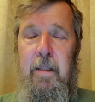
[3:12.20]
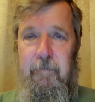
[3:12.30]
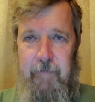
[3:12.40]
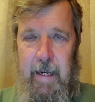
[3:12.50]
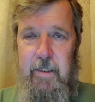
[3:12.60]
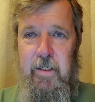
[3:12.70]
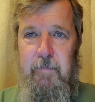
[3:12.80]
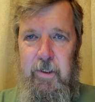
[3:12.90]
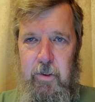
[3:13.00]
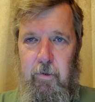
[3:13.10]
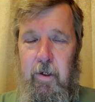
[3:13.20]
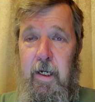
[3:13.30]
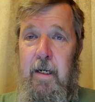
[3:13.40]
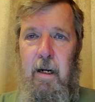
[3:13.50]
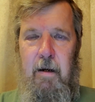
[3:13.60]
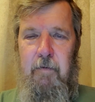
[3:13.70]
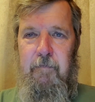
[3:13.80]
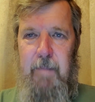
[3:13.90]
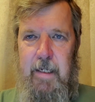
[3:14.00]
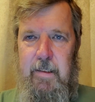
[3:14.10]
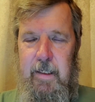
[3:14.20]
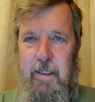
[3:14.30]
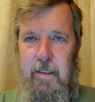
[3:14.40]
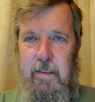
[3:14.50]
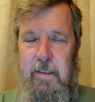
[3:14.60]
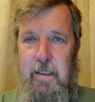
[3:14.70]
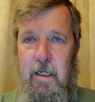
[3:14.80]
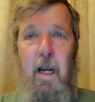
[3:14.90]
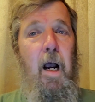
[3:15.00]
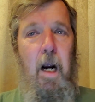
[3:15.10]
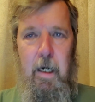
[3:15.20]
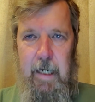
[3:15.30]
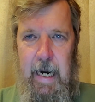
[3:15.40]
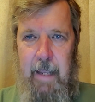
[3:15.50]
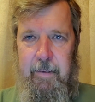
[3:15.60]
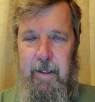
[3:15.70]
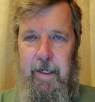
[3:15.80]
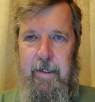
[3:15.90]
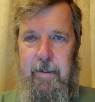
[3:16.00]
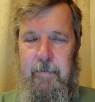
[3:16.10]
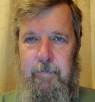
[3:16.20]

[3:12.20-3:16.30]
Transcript: The vast majority of Mexicans are Catholic.